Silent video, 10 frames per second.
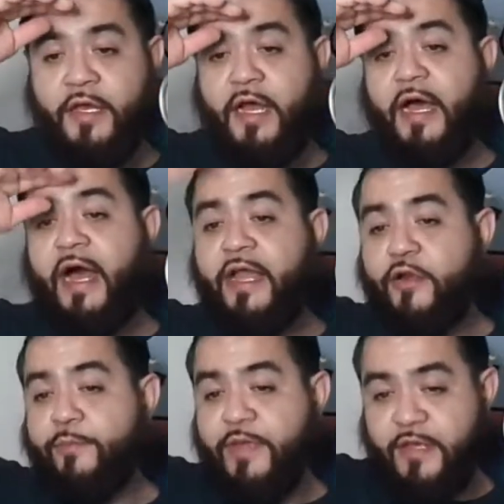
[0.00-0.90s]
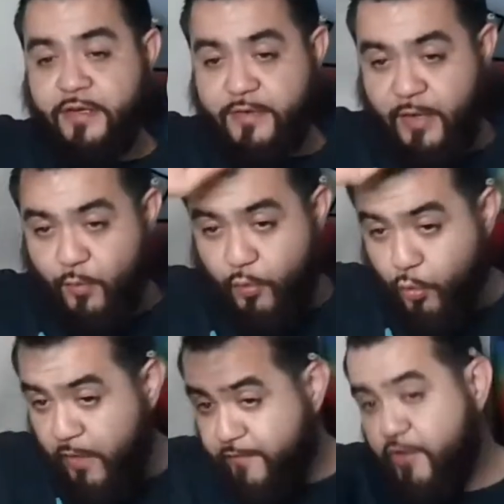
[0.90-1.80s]
a higher being, like
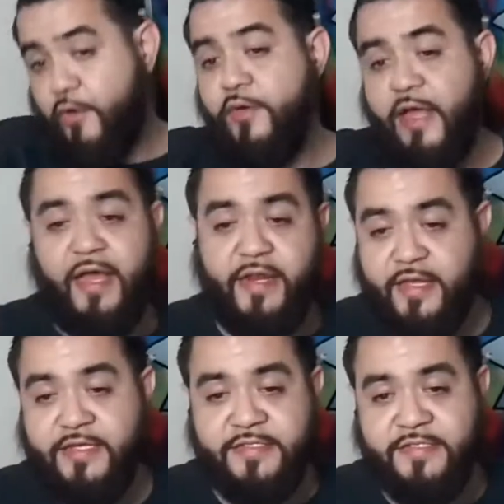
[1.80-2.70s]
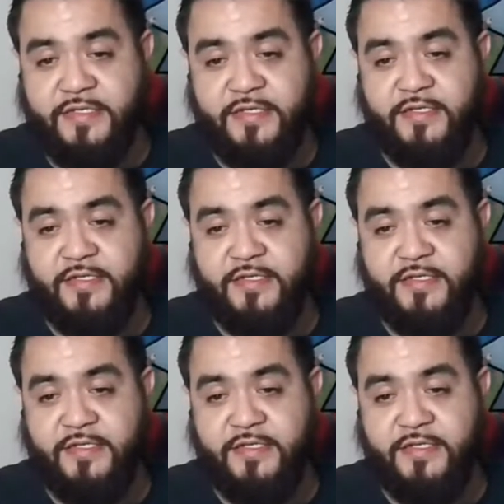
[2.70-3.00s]
whoever your God is.